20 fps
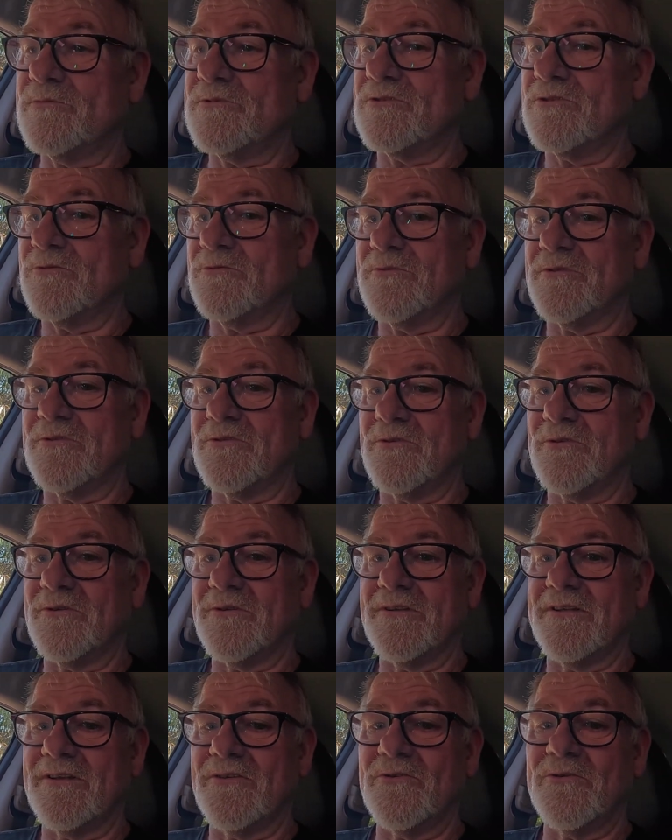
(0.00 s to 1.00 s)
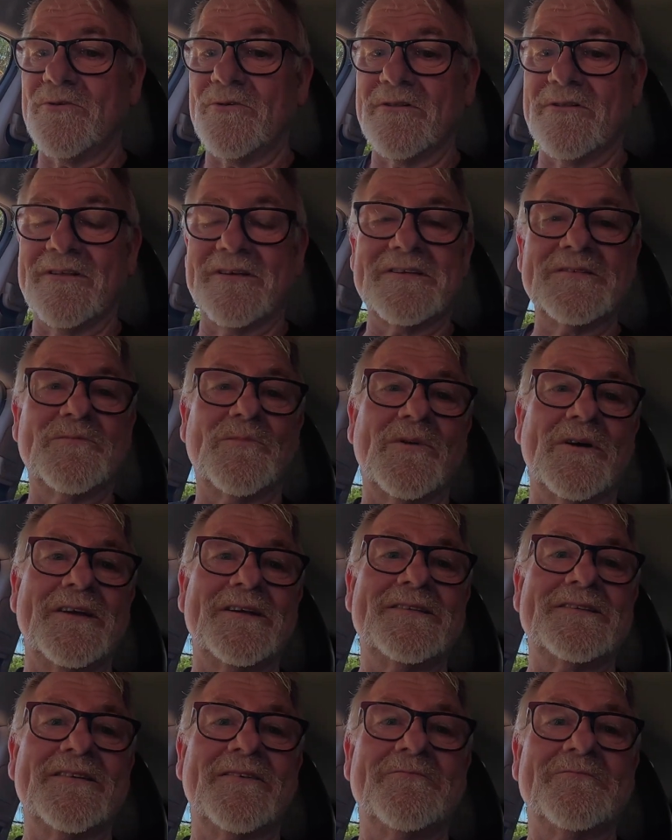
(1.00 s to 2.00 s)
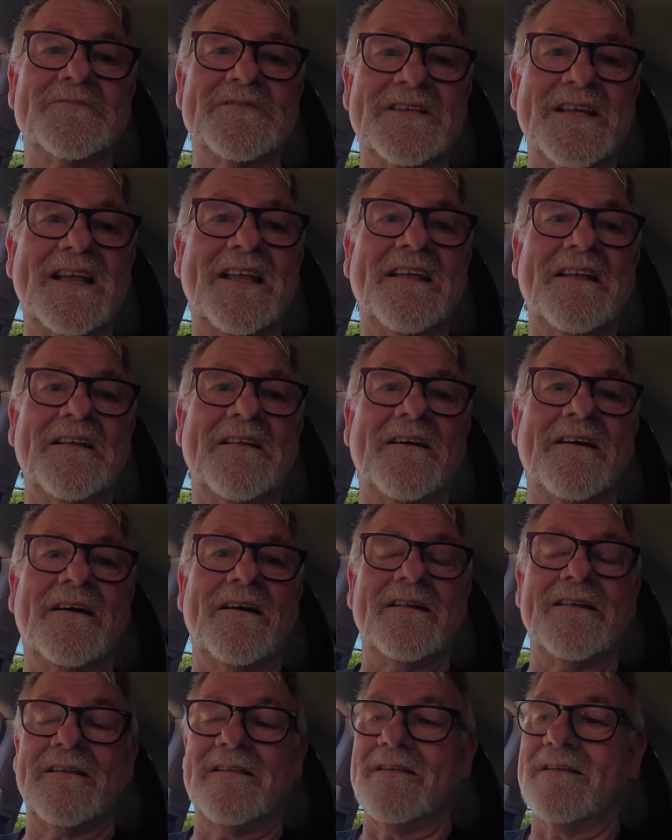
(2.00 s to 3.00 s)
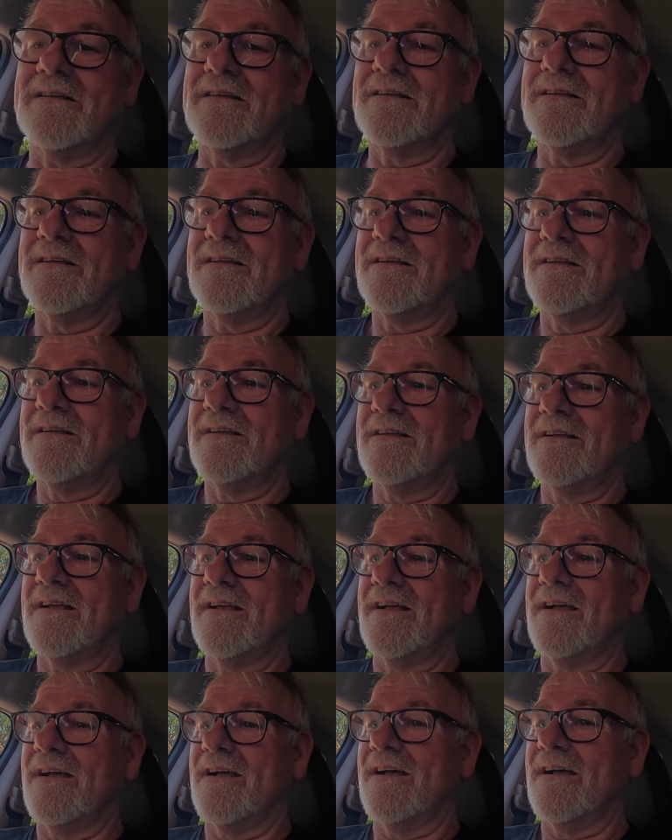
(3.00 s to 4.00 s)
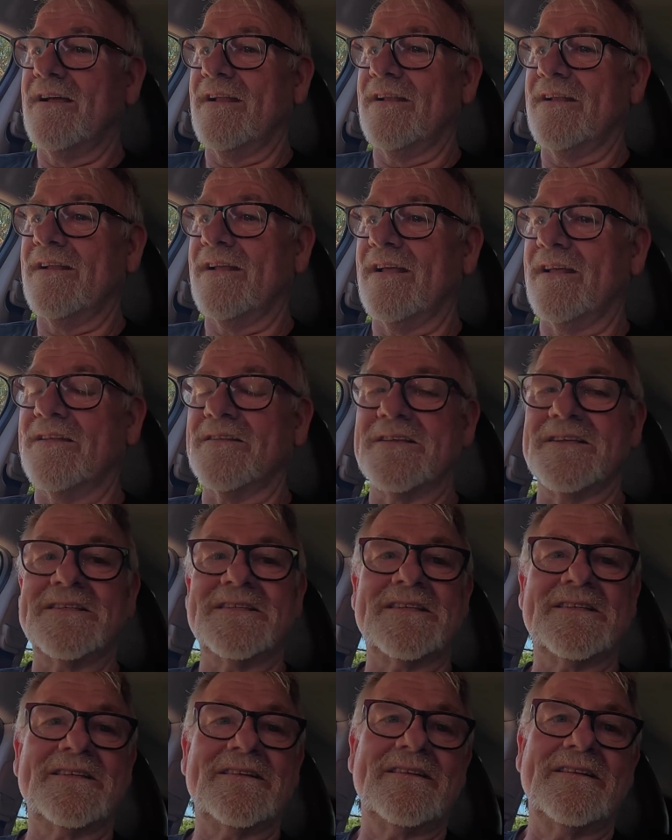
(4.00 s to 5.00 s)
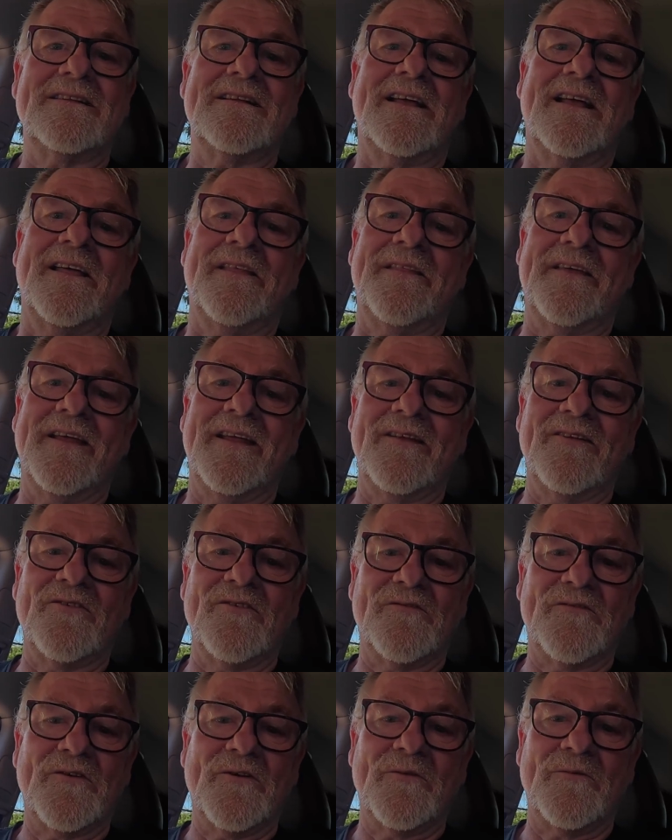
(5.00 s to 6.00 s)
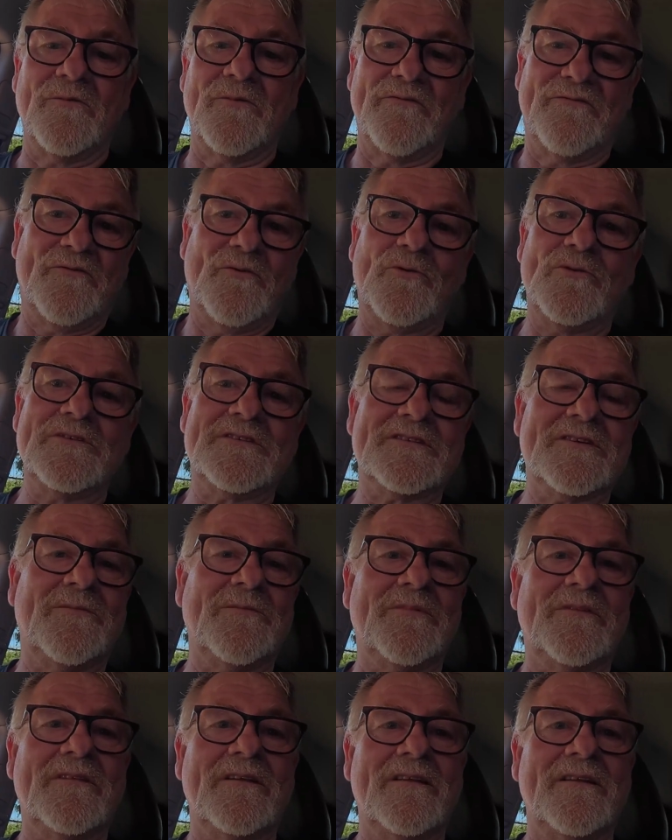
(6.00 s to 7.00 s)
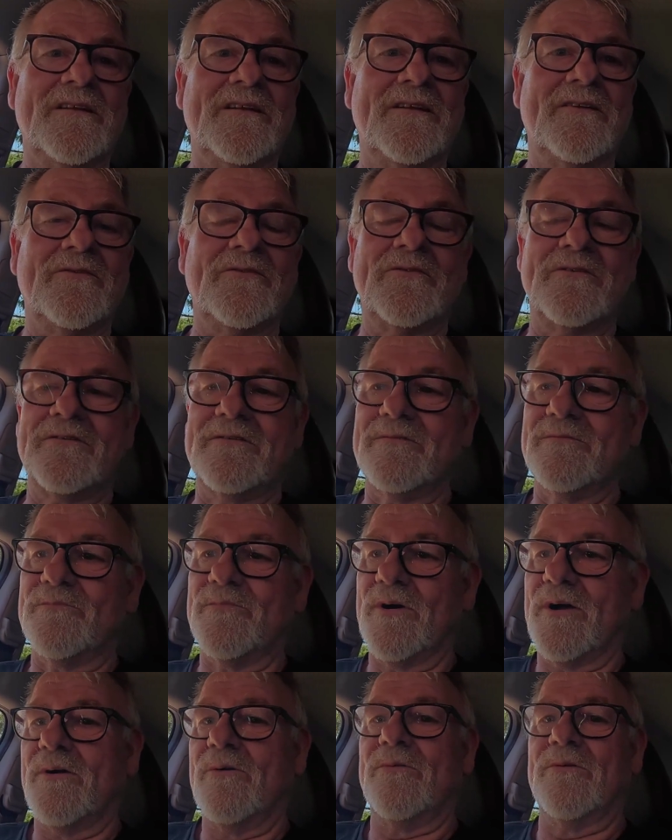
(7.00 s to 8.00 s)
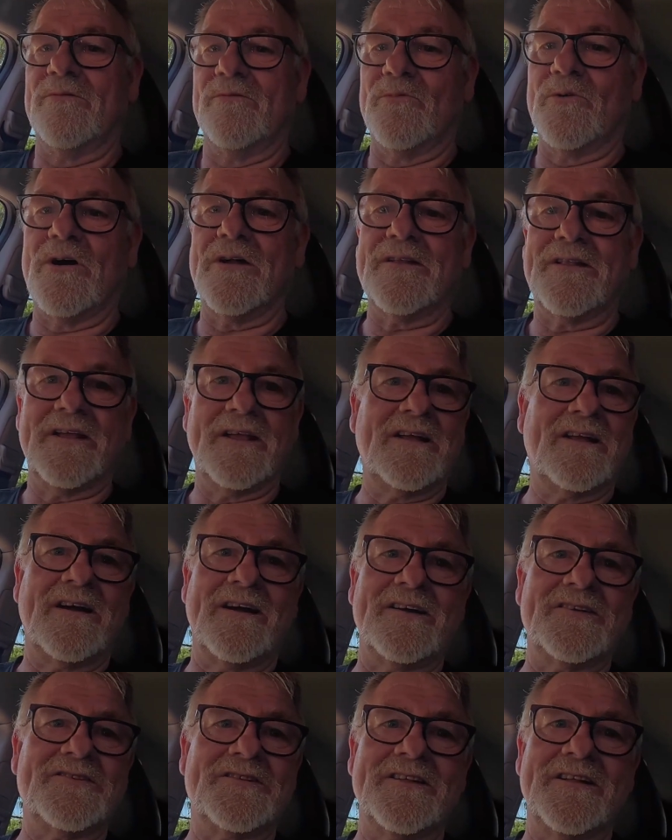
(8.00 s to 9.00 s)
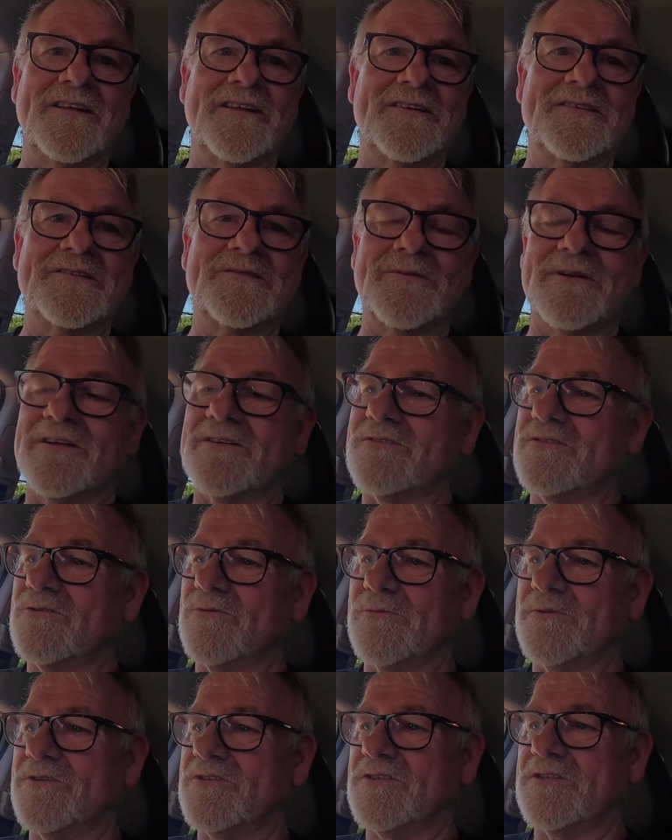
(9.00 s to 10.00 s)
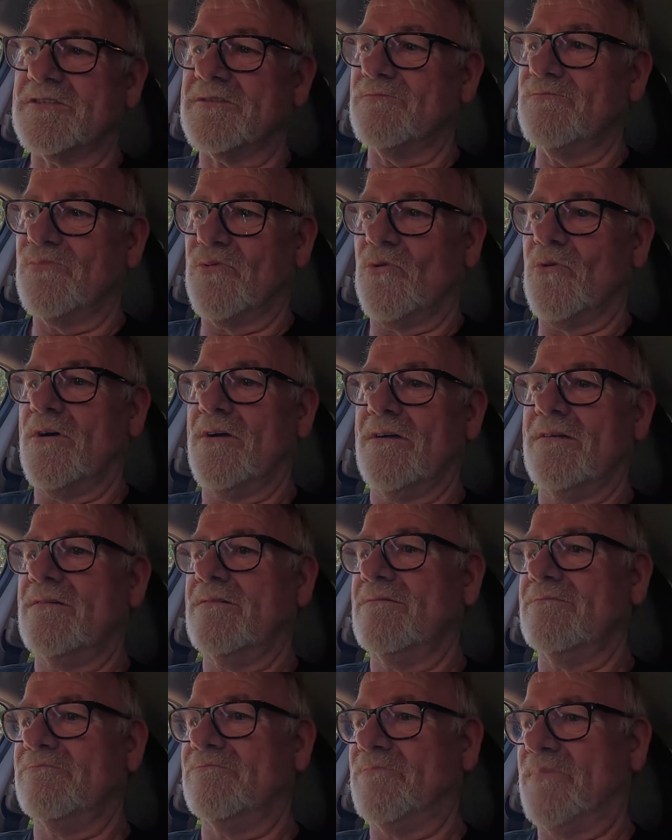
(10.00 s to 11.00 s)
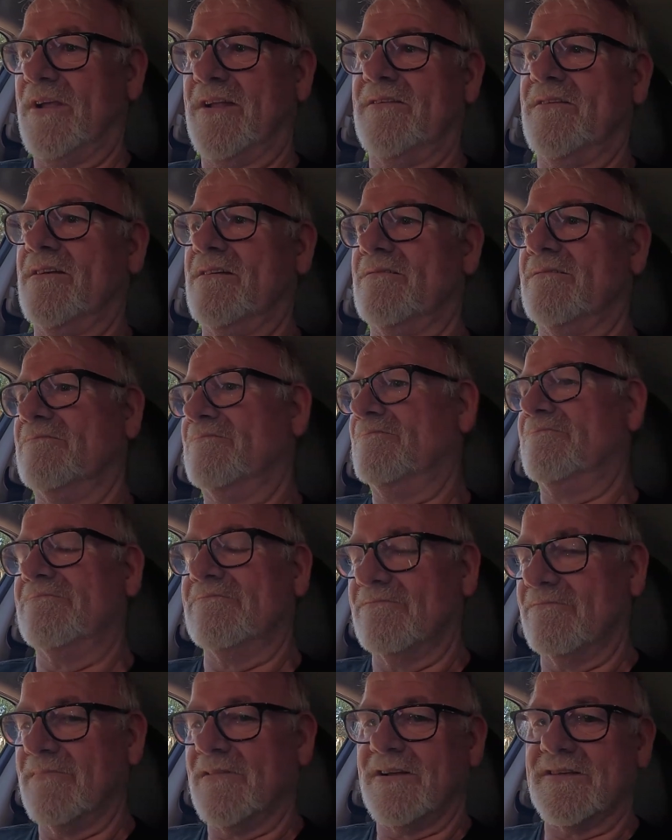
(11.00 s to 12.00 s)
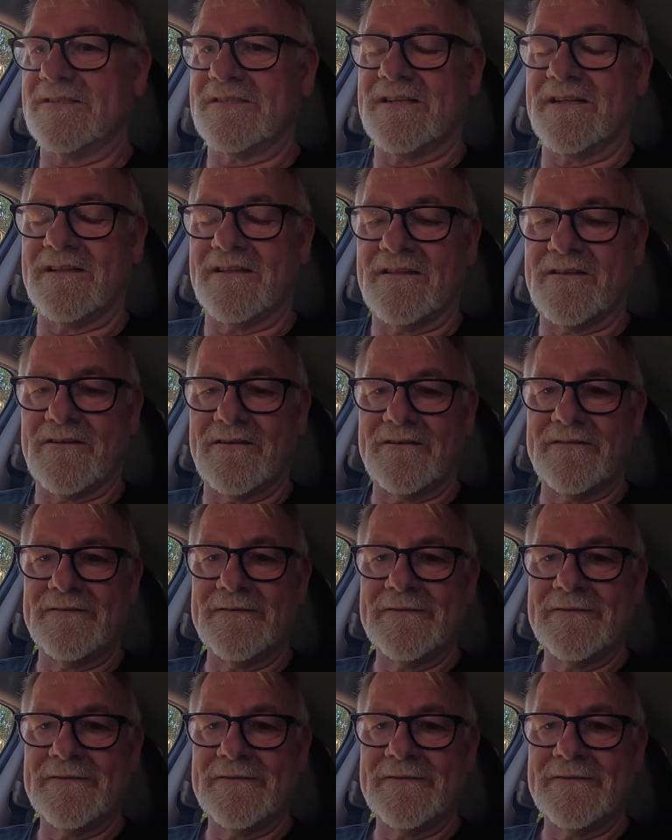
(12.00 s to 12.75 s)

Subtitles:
So we thought, you know, let's buy some second hand, and at least at the end of it we've got something, you know. But we had the cash there as well, so we just bought it, paid it, that's it, done.